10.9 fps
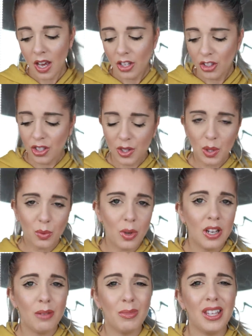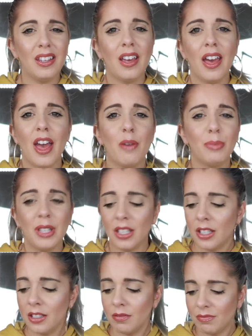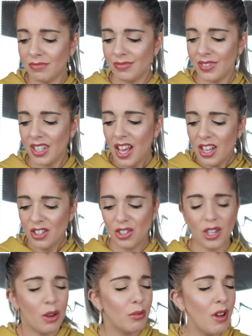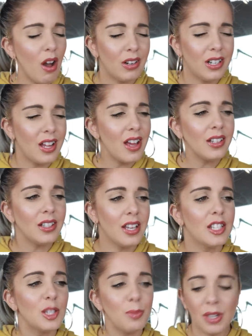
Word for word: I just want to be happy. Don't hold on against